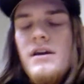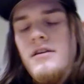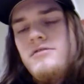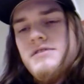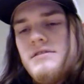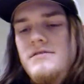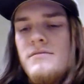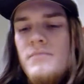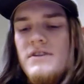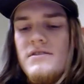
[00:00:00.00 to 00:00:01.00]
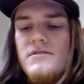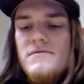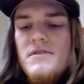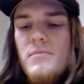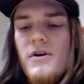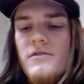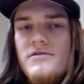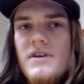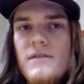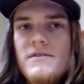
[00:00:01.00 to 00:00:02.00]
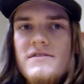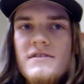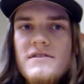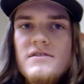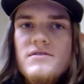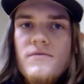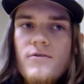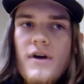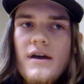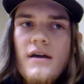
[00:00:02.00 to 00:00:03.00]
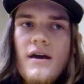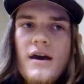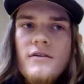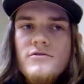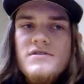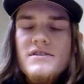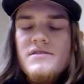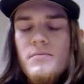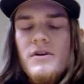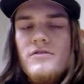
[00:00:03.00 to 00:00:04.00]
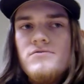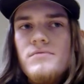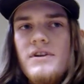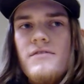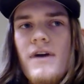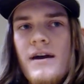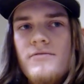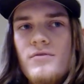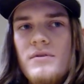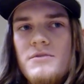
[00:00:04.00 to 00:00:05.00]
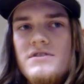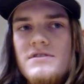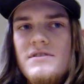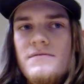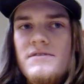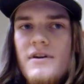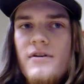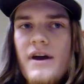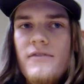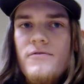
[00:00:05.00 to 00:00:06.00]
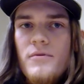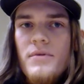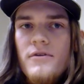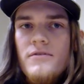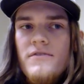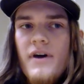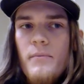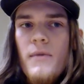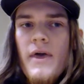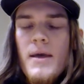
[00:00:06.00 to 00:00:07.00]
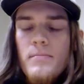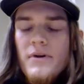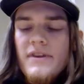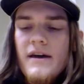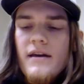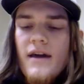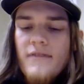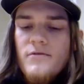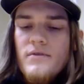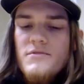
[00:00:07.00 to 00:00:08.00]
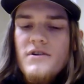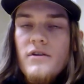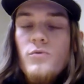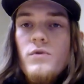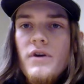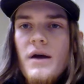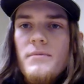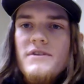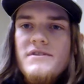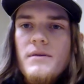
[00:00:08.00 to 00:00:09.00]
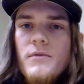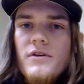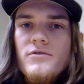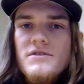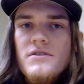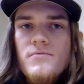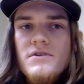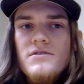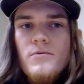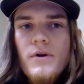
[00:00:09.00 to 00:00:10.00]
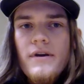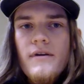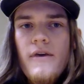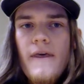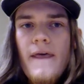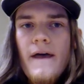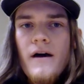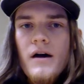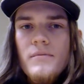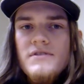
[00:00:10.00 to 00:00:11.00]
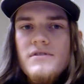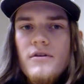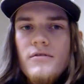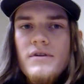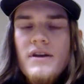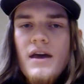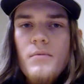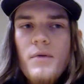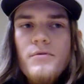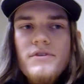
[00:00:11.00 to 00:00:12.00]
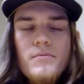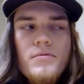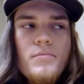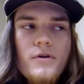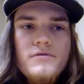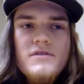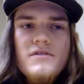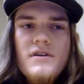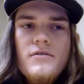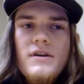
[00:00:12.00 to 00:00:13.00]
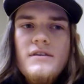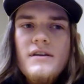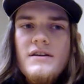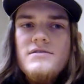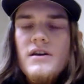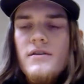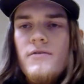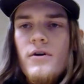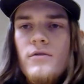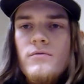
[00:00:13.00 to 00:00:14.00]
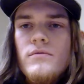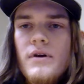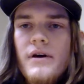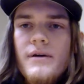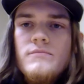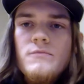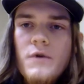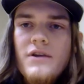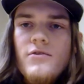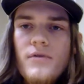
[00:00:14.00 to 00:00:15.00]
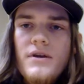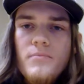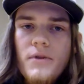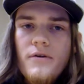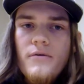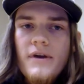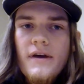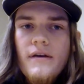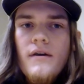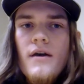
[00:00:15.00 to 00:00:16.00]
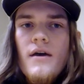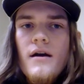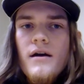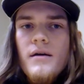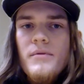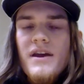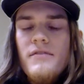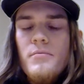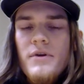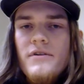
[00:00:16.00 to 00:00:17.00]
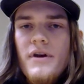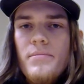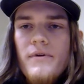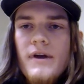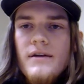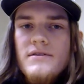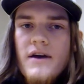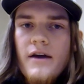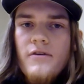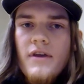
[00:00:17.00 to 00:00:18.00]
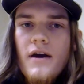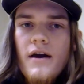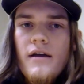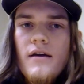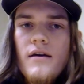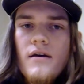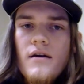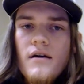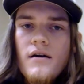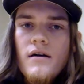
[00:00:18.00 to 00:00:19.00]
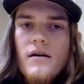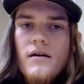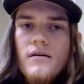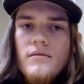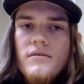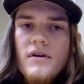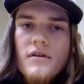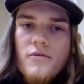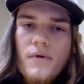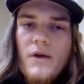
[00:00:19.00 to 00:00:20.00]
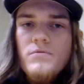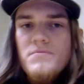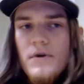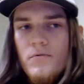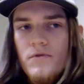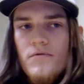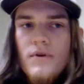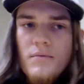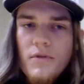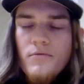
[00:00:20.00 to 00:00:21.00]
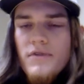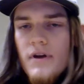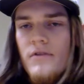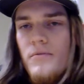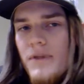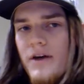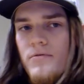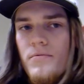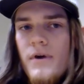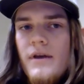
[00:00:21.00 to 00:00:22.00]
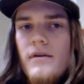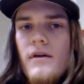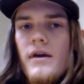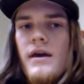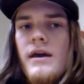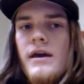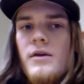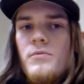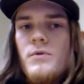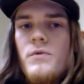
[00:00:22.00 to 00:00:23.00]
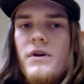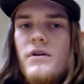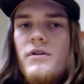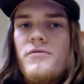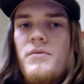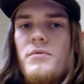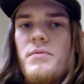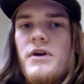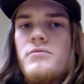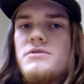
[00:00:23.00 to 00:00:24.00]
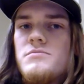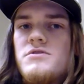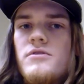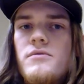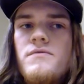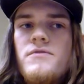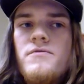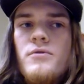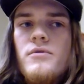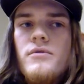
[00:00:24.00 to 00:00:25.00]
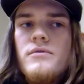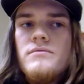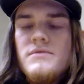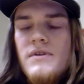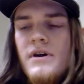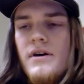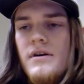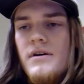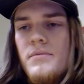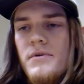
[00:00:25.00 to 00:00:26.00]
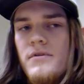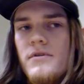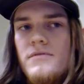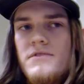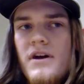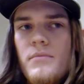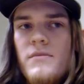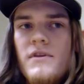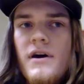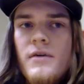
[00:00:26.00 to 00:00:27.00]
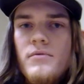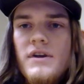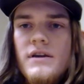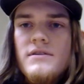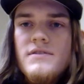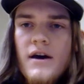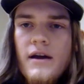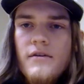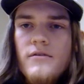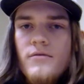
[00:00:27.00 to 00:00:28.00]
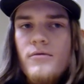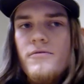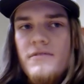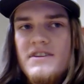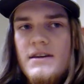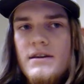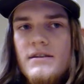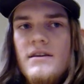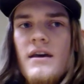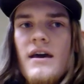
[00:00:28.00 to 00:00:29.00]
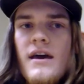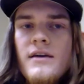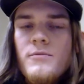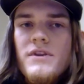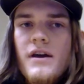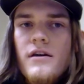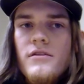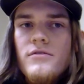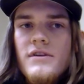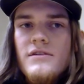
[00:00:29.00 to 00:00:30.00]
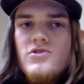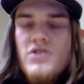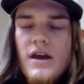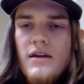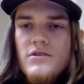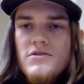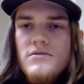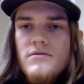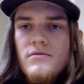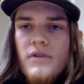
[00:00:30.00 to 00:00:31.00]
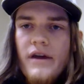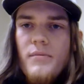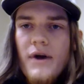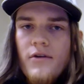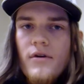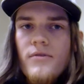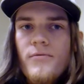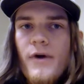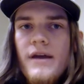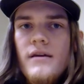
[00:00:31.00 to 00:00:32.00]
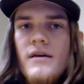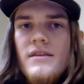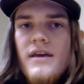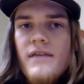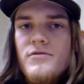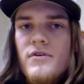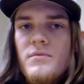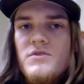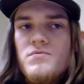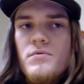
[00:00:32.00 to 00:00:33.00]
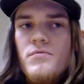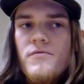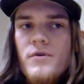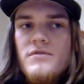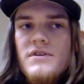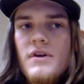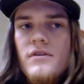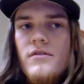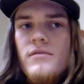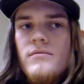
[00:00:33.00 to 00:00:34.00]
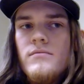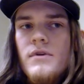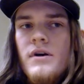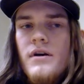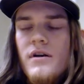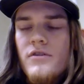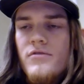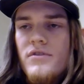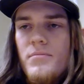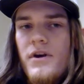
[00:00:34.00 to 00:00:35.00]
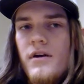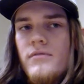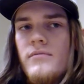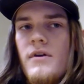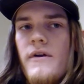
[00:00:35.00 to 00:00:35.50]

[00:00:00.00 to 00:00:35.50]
He noticed that mixings of some colors gave the sensation of gray, and noticed that some colors would leave after images if stared at for a period of time, but that after image color would not be the same color as the original one. And so he came up with and proposed a theory that each kind of cone, red, green, and blue again, can have a buildup and tire the eye. The color red was paired with green, blue with yellow, and black with white. And when one color from the pair was observed for a period of time, the eye would get tired or fatigued, and when that color then changed to like a background of white, the after image would revert to the other color in the pair.